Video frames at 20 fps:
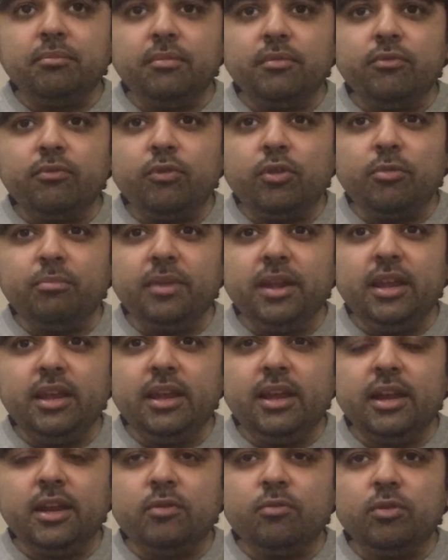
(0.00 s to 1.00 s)
for me
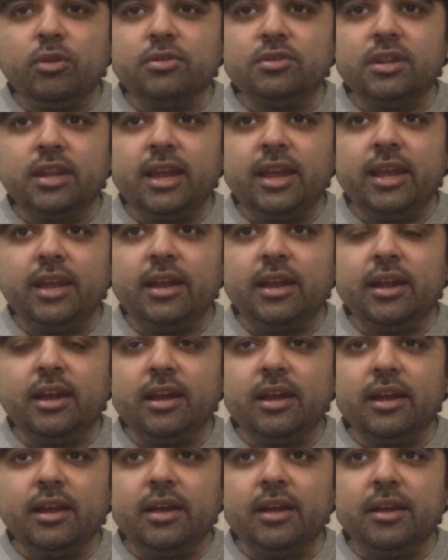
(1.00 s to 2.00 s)
it was like
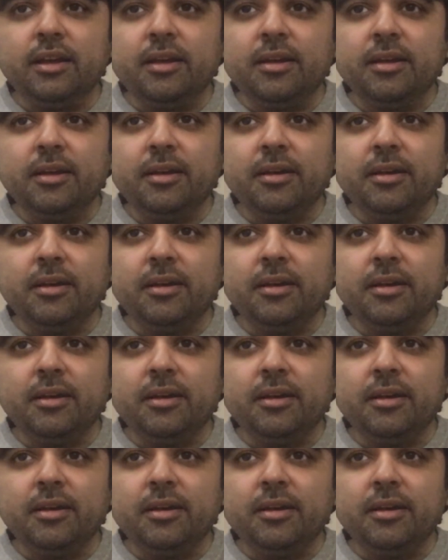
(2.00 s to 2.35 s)
a